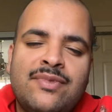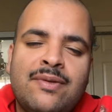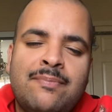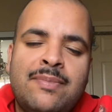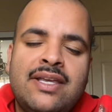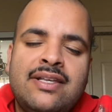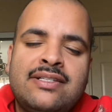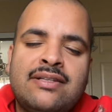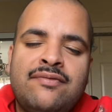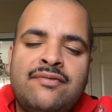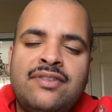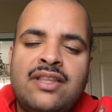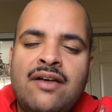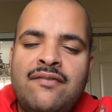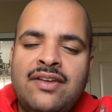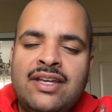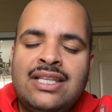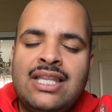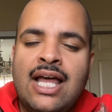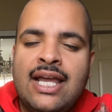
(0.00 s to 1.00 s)
beings of
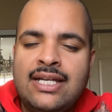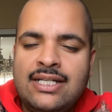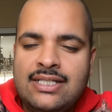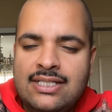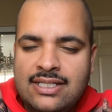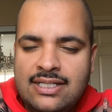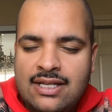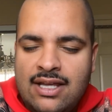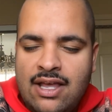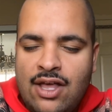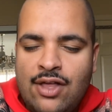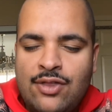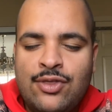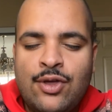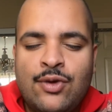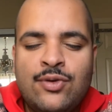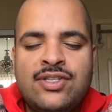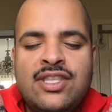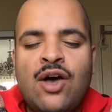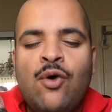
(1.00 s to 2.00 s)
loving light,
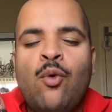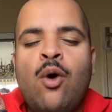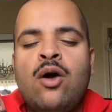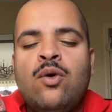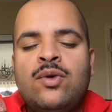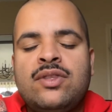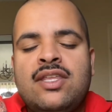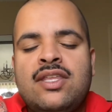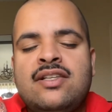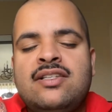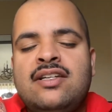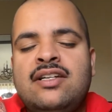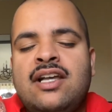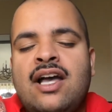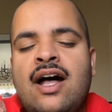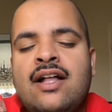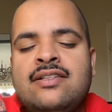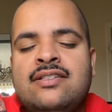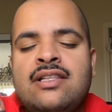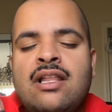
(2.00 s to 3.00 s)
those that walk with us in
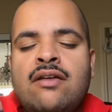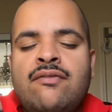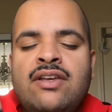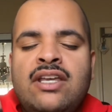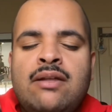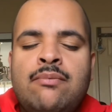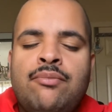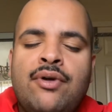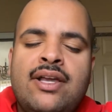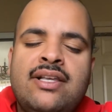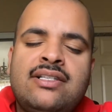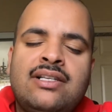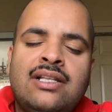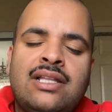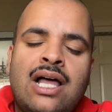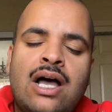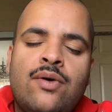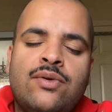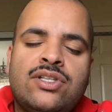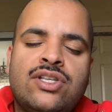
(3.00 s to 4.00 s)
God's loving embrace,
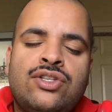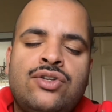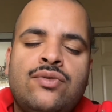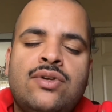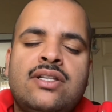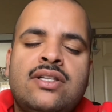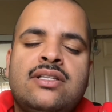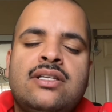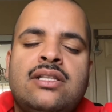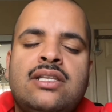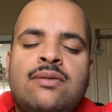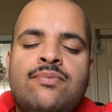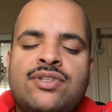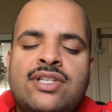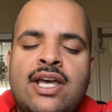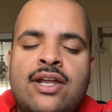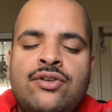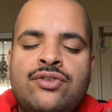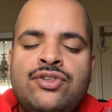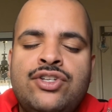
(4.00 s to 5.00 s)
allow us to tune into Libra's
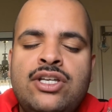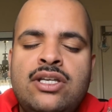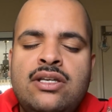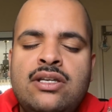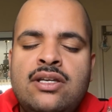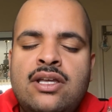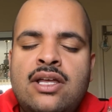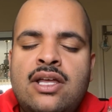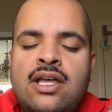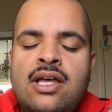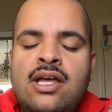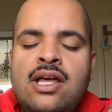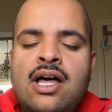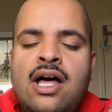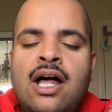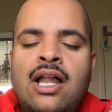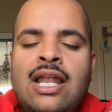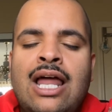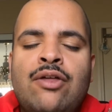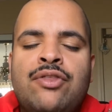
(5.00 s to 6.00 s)
energy.
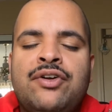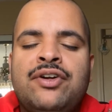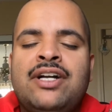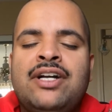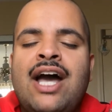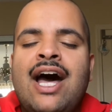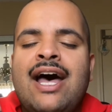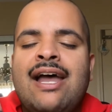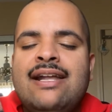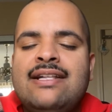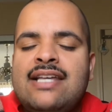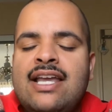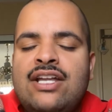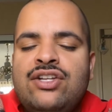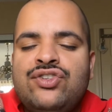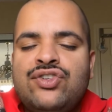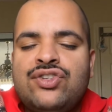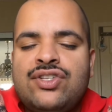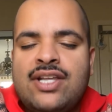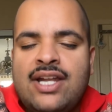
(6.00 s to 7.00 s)
Allow their guides,
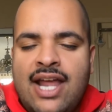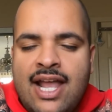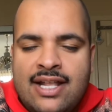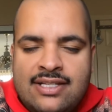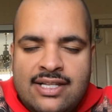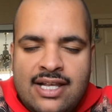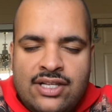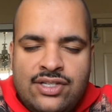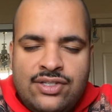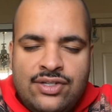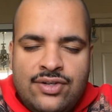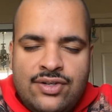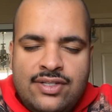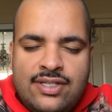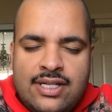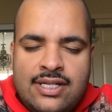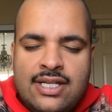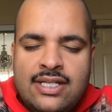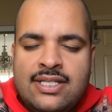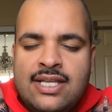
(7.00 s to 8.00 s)
angels, and ancestors
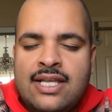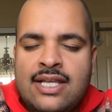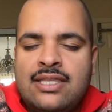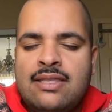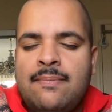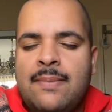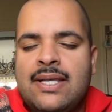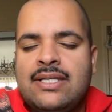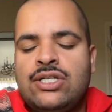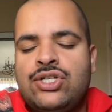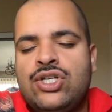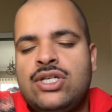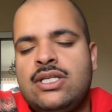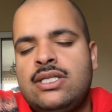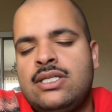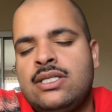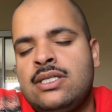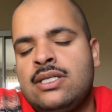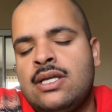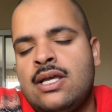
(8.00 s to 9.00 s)
to dictate the
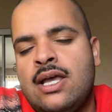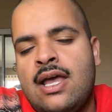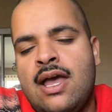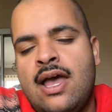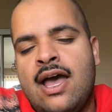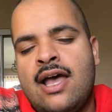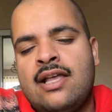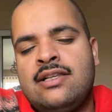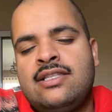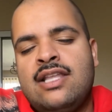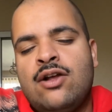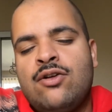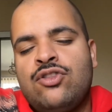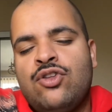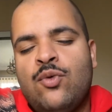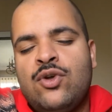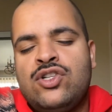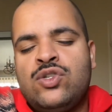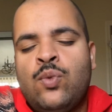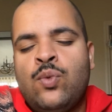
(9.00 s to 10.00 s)
messages, as they are the
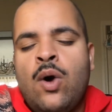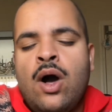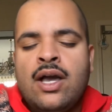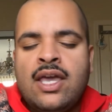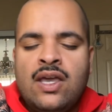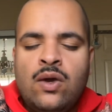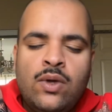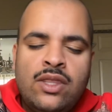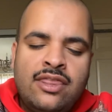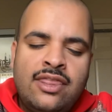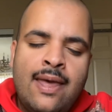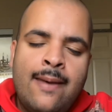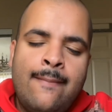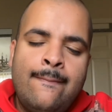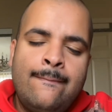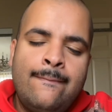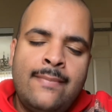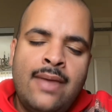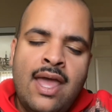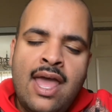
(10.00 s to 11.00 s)
ones walking with them,
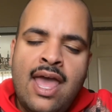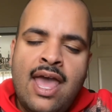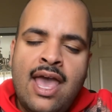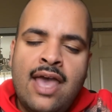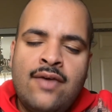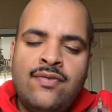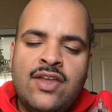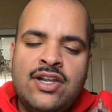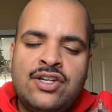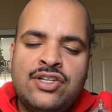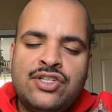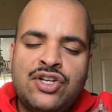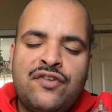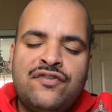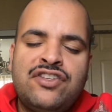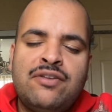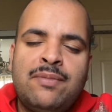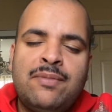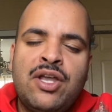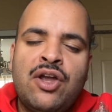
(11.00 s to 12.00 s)
and they deserve
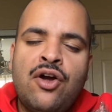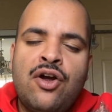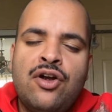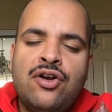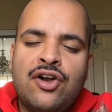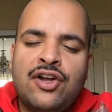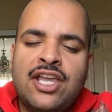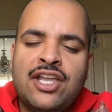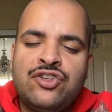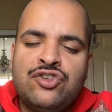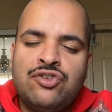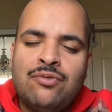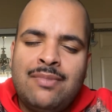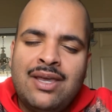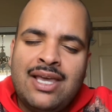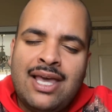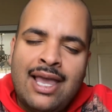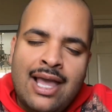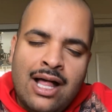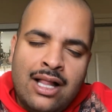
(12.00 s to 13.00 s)
to be heard. Archangel
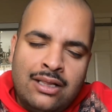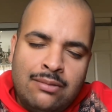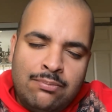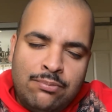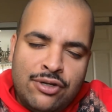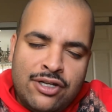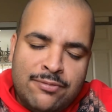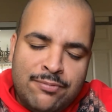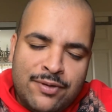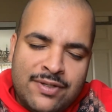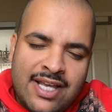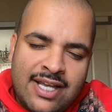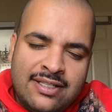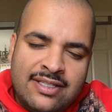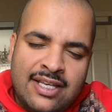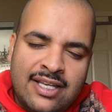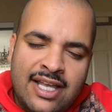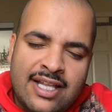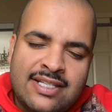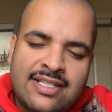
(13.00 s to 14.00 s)
Michael, please protect
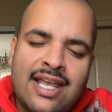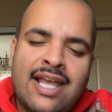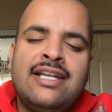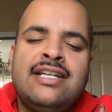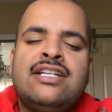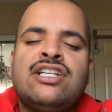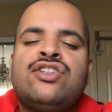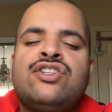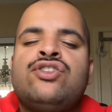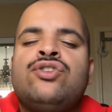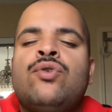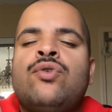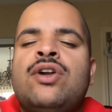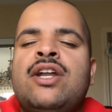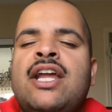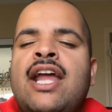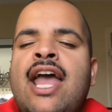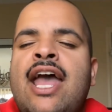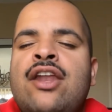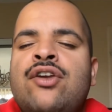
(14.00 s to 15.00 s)
against any
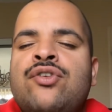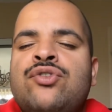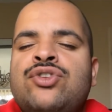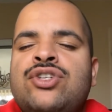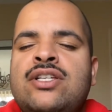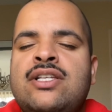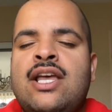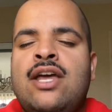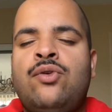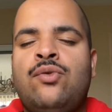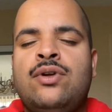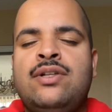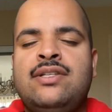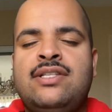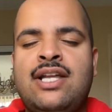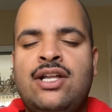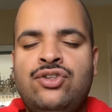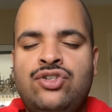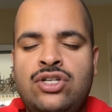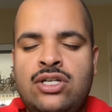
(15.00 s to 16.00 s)
distorting energies and or
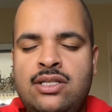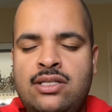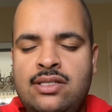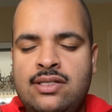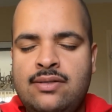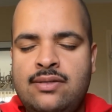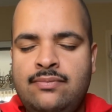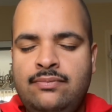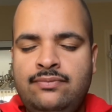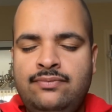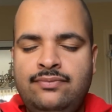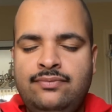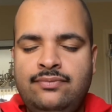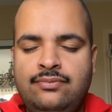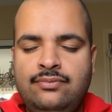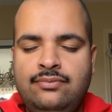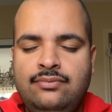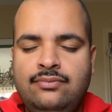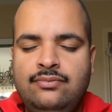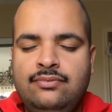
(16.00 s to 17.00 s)
intentions.
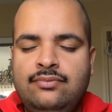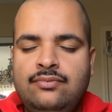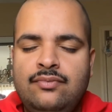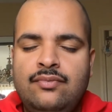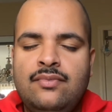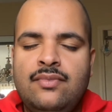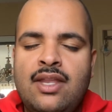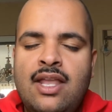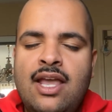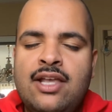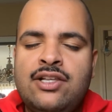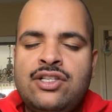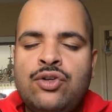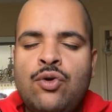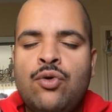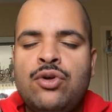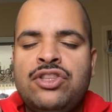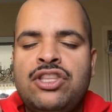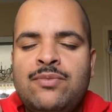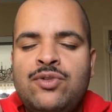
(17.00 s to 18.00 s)

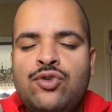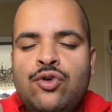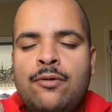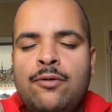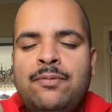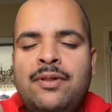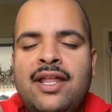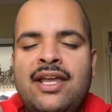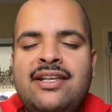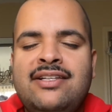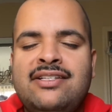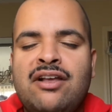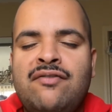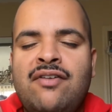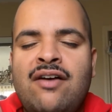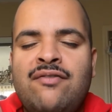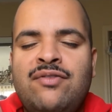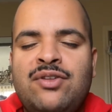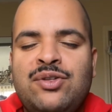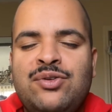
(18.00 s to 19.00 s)
Escort them to a place of
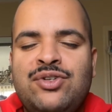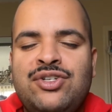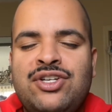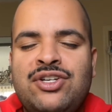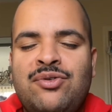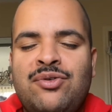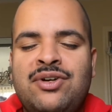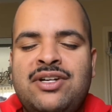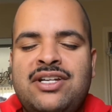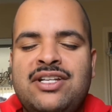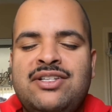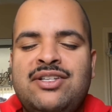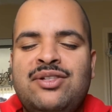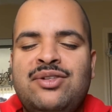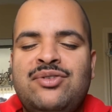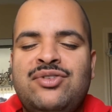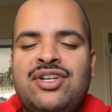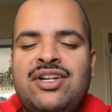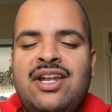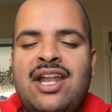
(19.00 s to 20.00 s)
evolution or
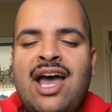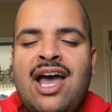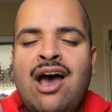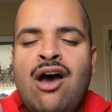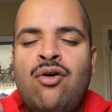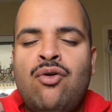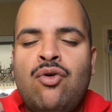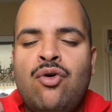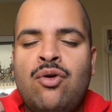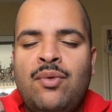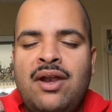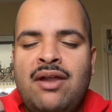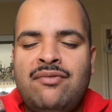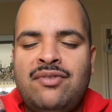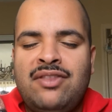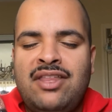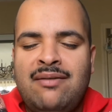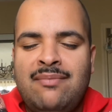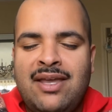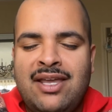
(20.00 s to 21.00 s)
dissolution now or whenever
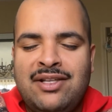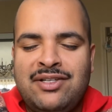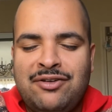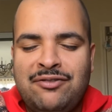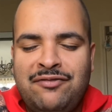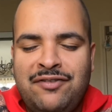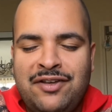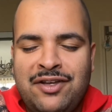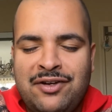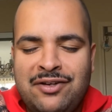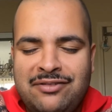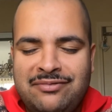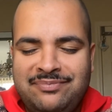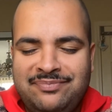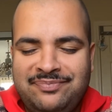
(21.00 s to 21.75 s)
they may interfere.